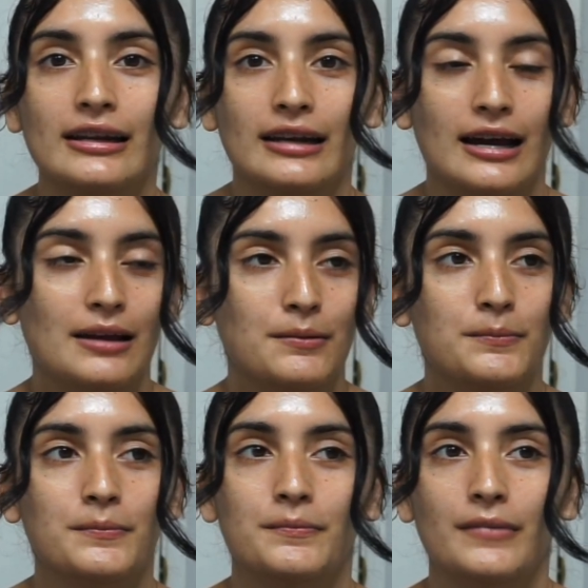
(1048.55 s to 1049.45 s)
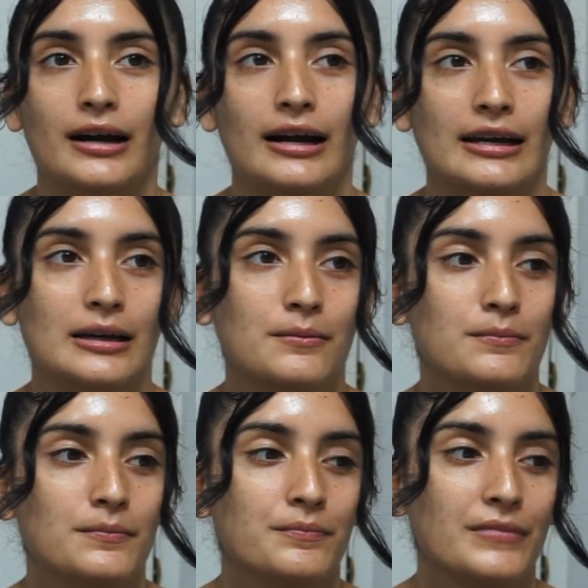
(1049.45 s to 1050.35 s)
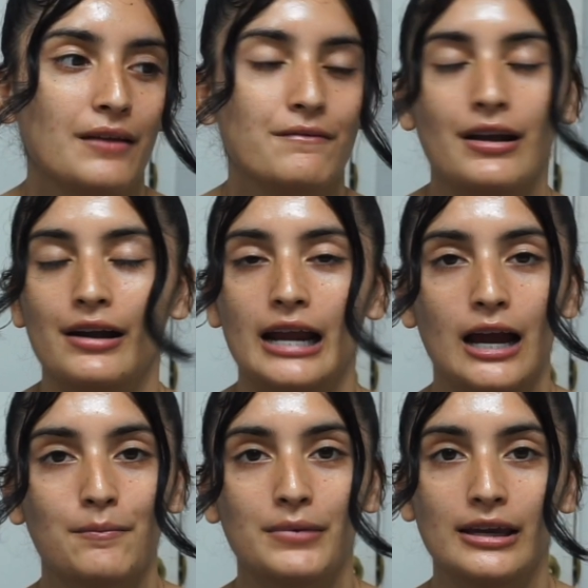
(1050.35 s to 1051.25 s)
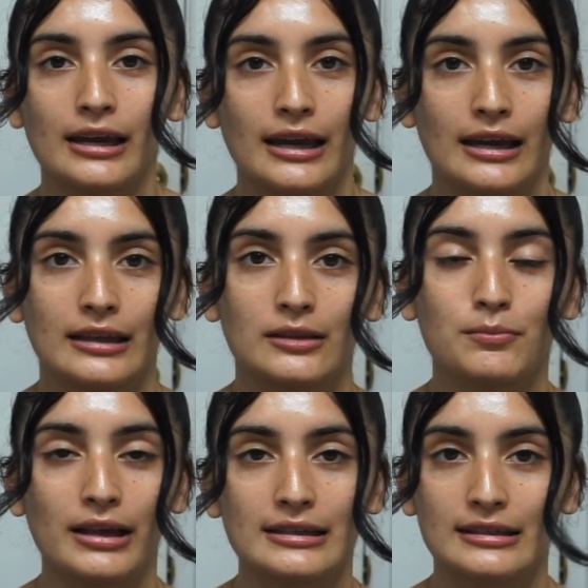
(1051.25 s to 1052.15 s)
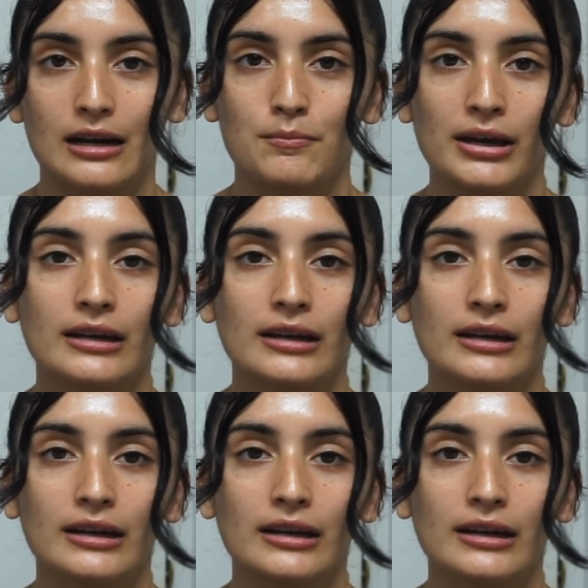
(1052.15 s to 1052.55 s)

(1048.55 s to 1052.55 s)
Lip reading: I am very happy in the place that I'm in.